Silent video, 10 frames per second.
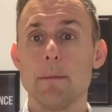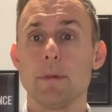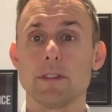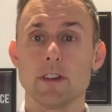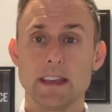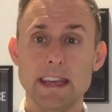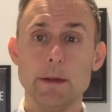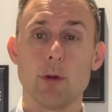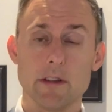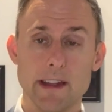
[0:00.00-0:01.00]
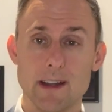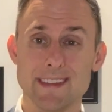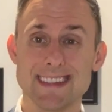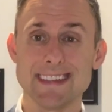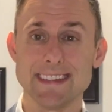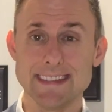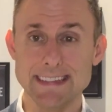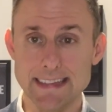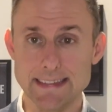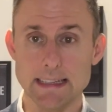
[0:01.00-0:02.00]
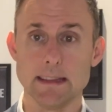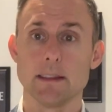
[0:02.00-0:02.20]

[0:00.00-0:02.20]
But the key word there is consistent.